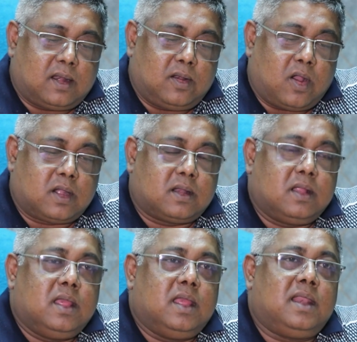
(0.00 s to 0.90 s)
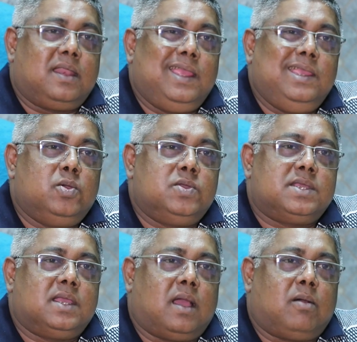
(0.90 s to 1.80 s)
are not
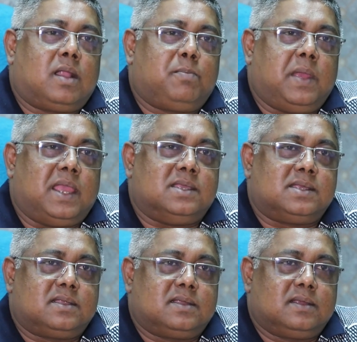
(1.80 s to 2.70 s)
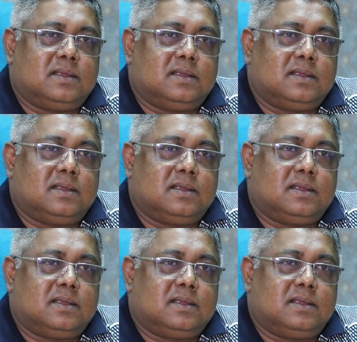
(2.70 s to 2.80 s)
reusing our paste?